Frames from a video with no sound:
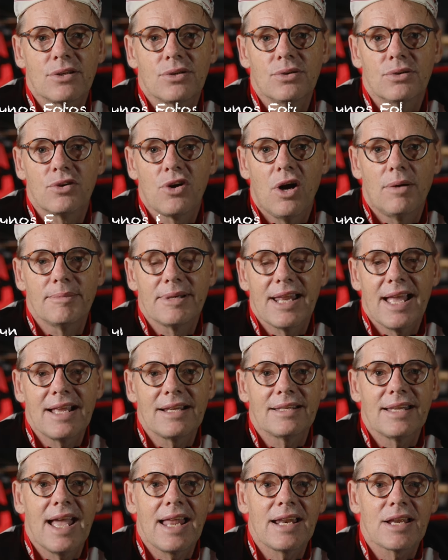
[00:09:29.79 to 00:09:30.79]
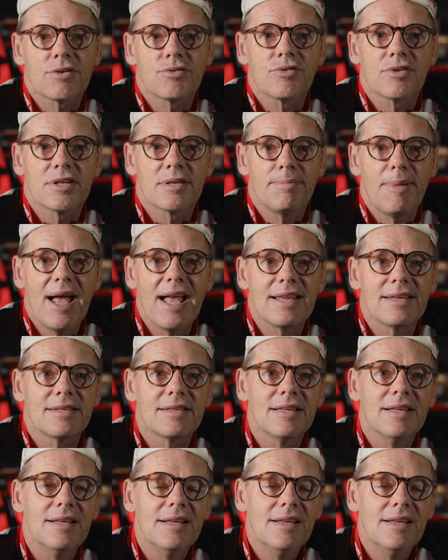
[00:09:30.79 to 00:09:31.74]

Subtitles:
to accommodate that extra space.